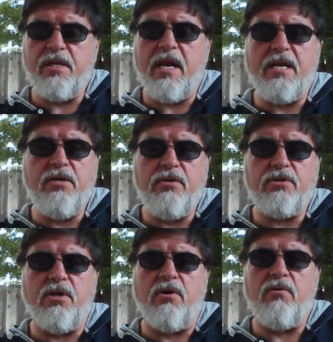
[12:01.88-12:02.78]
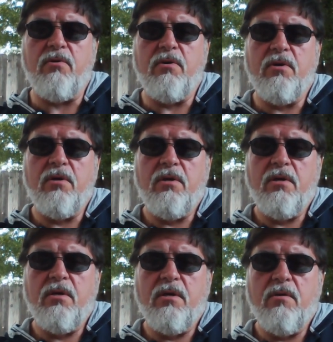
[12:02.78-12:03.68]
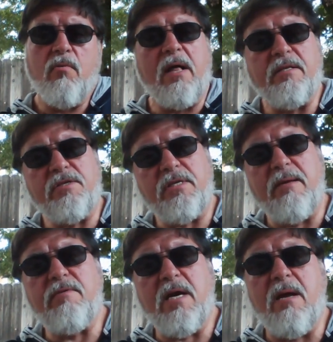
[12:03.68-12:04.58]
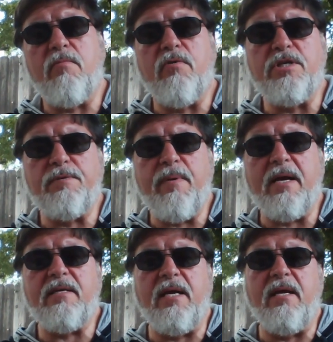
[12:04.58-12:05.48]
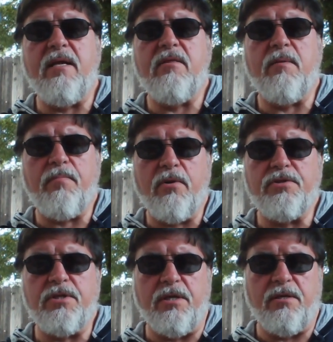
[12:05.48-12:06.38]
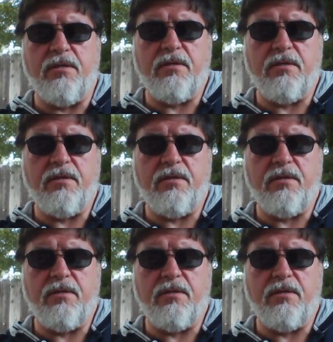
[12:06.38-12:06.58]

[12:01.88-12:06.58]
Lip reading: that I do so while at the same time respecting the person.